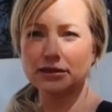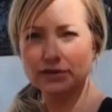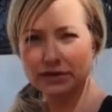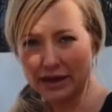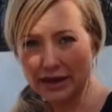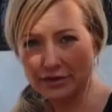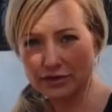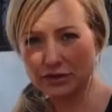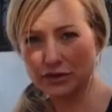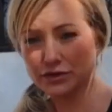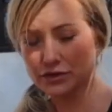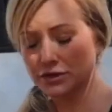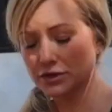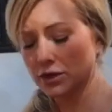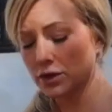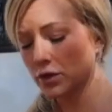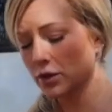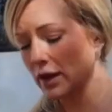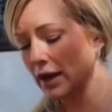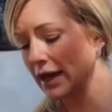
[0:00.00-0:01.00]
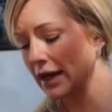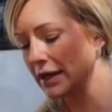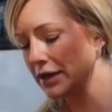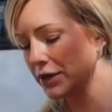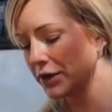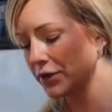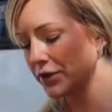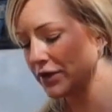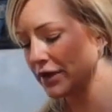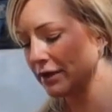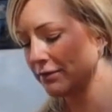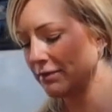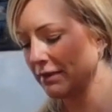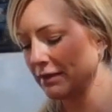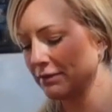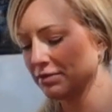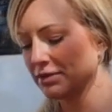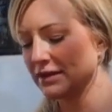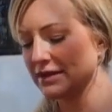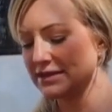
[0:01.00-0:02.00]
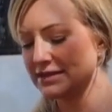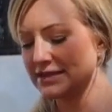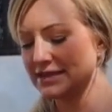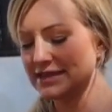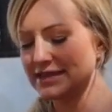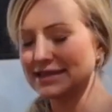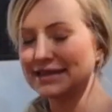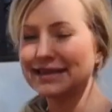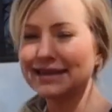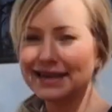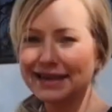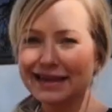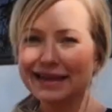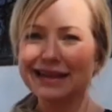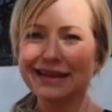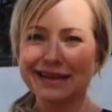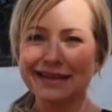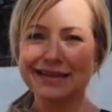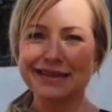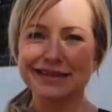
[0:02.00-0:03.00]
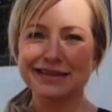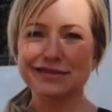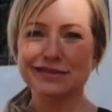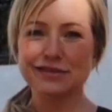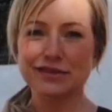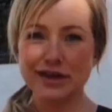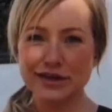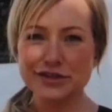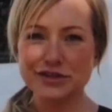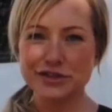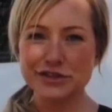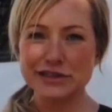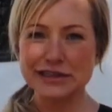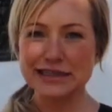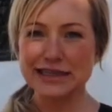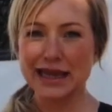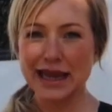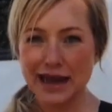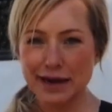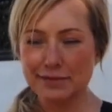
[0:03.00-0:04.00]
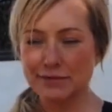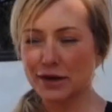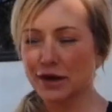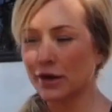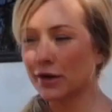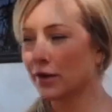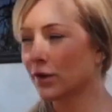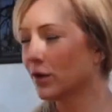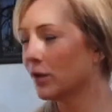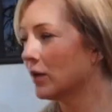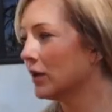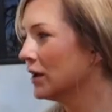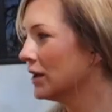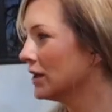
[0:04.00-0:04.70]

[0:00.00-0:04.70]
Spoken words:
level. So I know that by placing this luxury Camco